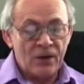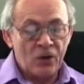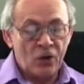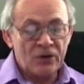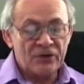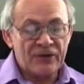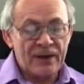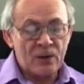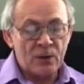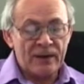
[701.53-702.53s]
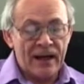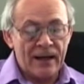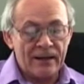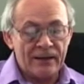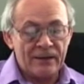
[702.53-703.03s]
All the sorrow and
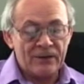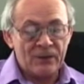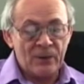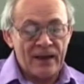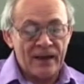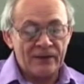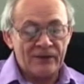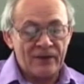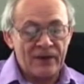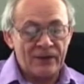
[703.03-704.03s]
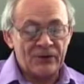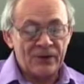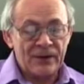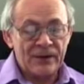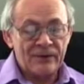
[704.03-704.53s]
heartaches we had to face,
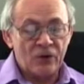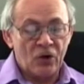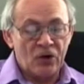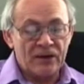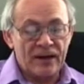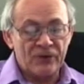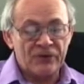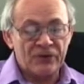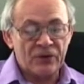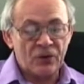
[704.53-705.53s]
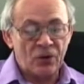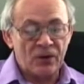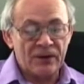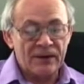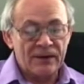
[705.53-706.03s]
for all the houses are
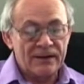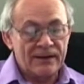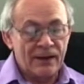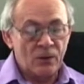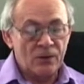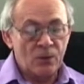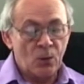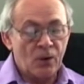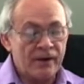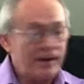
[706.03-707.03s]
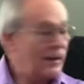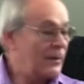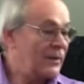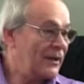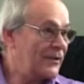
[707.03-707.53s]
gone, now only water in their
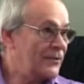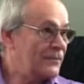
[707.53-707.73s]
place."